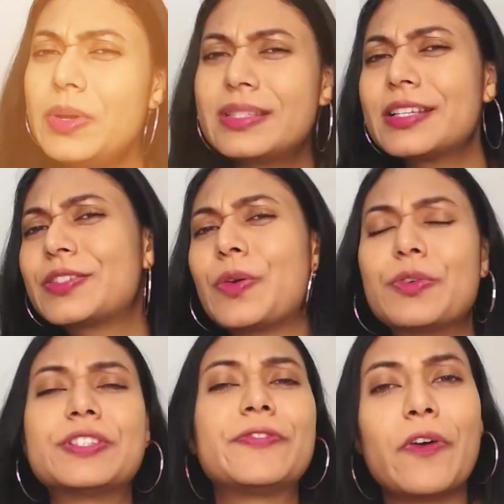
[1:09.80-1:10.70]
is this
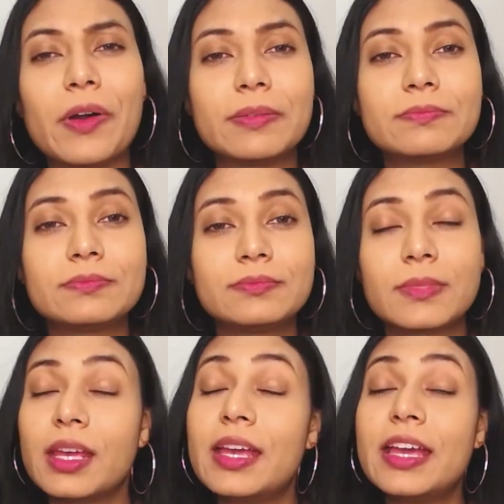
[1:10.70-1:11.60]
course for?
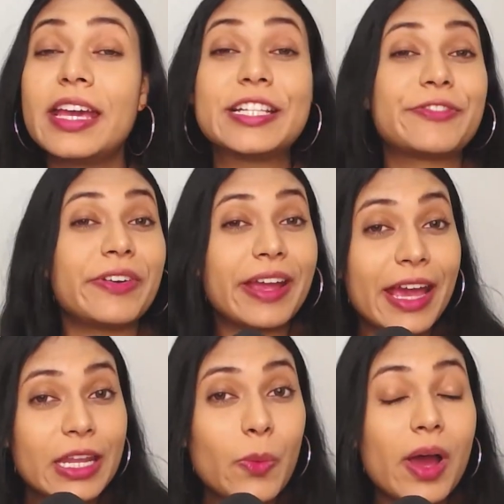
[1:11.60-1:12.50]
It's for
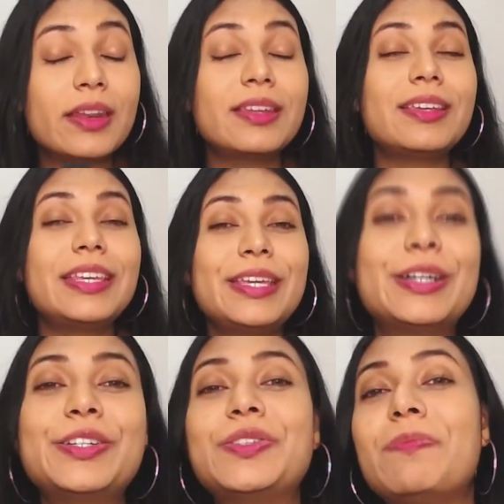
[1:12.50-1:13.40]
anyone
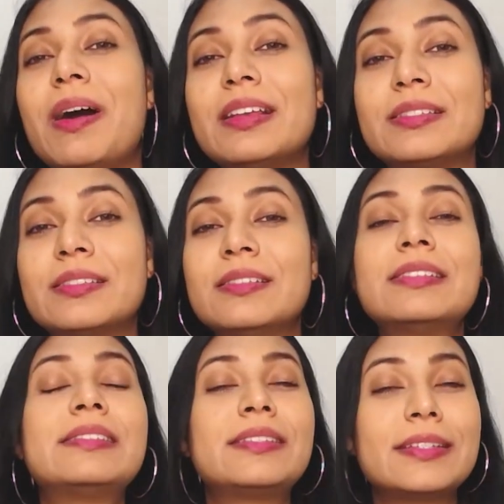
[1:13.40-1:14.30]
eager to master
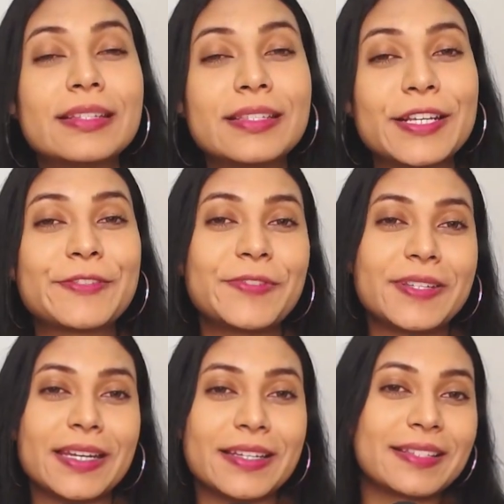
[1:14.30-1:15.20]
statistics
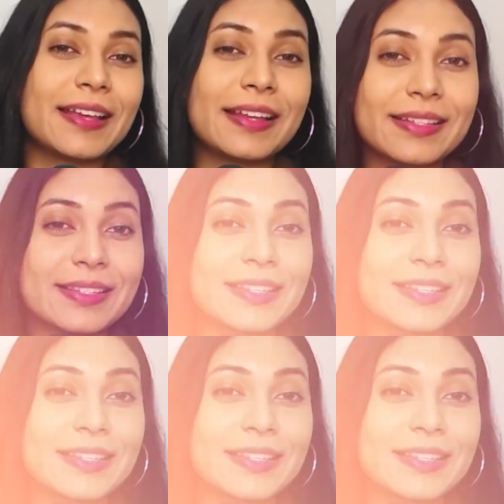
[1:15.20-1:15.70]
for data science.